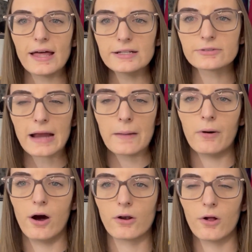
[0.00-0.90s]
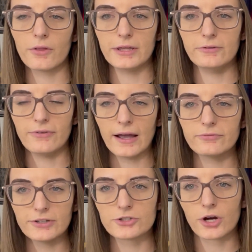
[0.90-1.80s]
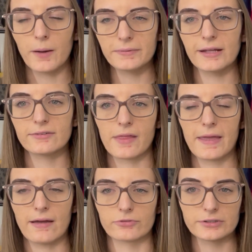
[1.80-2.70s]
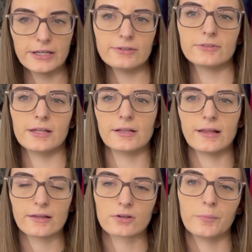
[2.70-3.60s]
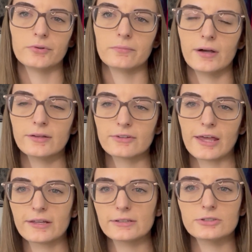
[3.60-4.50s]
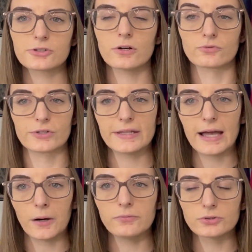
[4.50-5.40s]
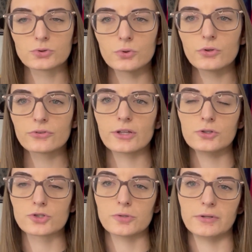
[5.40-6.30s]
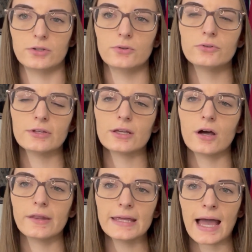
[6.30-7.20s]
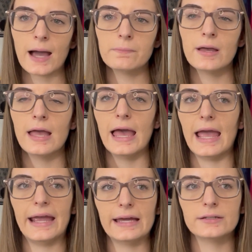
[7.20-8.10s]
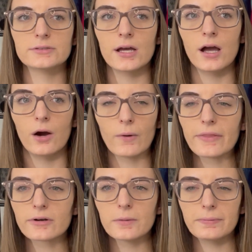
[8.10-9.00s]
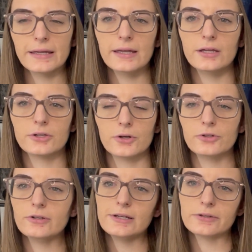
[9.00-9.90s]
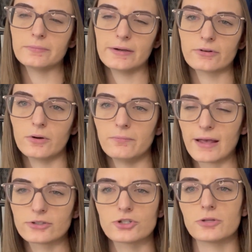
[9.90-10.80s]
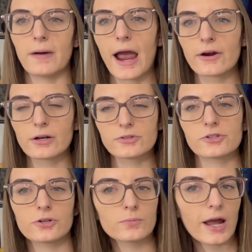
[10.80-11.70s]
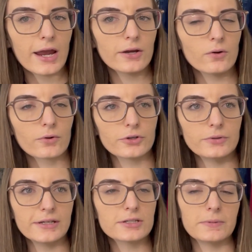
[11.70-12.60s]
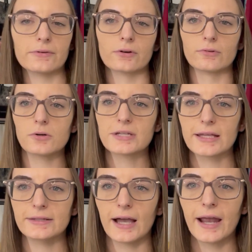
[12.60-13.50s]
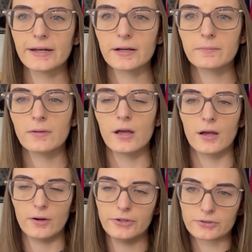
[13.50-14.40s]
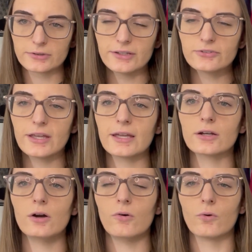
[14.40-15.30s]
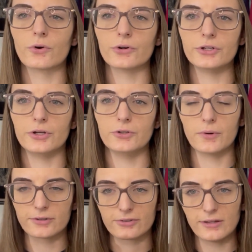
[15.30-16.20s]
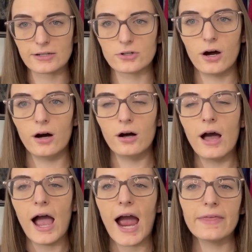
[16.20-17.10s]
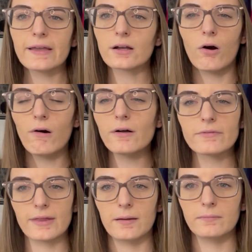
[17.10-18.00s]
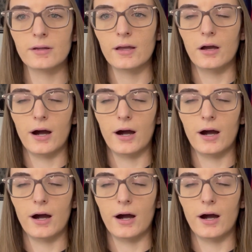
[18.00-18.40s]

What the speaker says: that is a wrap on all the 5 feature updates that they have released in the last couple of months. I think these are all really helpful tools that you should be using on the app, and whether it be, you need to be able to message the buyer in a certain way, or you need to be able to rotate the item in your listing, or, you want to select all. I think all of them,